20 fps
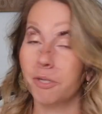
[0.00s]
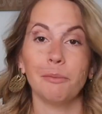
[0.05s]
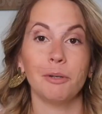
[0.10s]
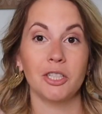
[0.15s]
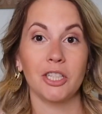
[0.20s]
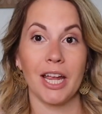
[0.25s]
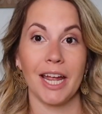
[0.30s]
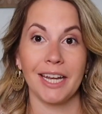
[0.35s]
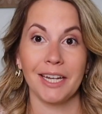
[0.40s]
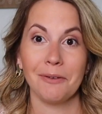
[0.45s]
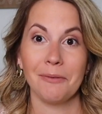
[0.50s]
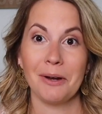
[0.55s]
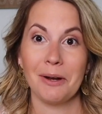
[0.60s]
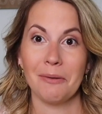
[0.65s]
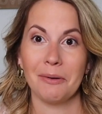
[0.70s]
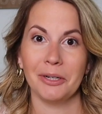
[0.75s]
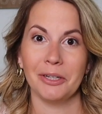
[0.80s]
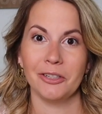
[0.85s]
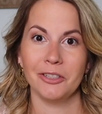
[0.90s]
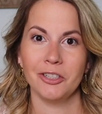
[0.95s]
pretty much
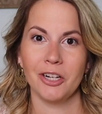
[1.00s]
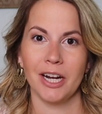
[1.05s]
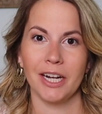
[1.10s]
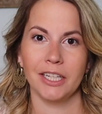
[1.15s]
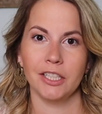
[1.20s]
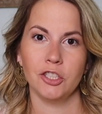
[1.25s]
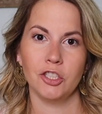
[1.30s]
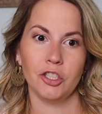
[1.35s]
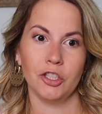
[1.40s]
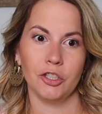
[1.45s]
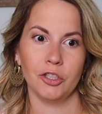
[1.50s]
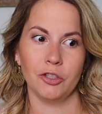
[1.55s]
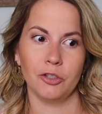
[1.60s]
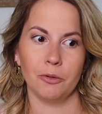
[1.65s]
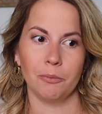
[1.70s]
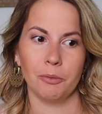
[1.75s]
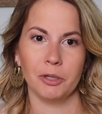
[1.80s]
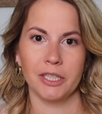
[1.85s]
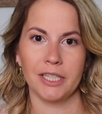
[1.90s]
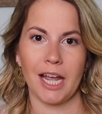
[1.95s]
anywhere where you're trying
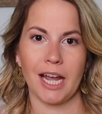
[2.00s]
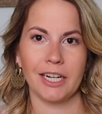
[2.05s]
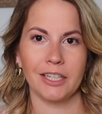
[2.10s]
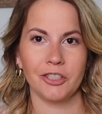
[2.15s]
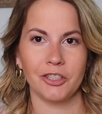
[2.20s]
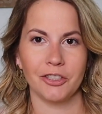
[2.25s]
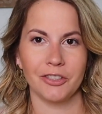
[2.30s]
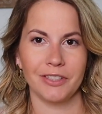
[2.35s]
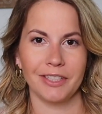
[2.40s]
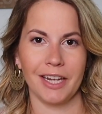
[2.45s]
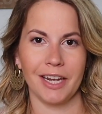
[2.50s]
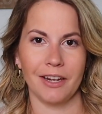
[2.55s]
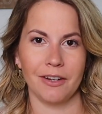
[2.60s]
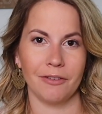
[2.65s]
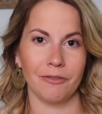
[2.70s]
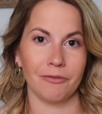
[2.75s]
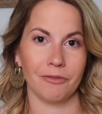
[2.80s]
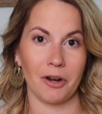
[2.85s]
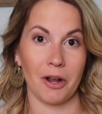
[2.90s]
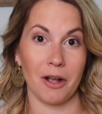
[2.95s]
to protect your
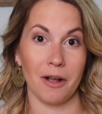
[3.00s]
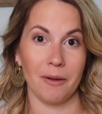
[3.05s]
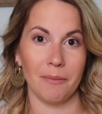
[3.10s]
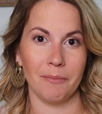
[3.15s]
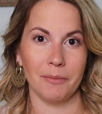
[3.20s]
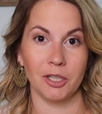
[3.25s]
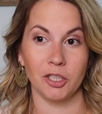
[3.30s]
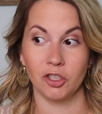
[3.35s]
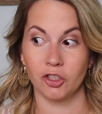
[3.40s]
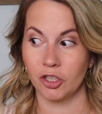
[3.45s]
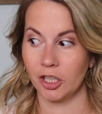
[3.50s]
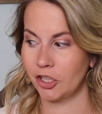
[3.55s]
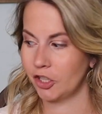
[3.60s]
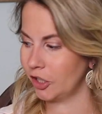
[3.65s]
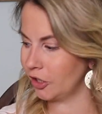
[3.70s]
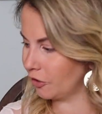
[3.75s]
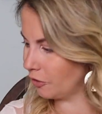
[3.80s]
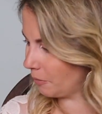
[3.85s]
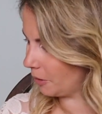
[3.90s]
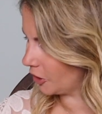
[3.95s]
skin from
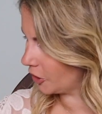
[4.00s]
stretching too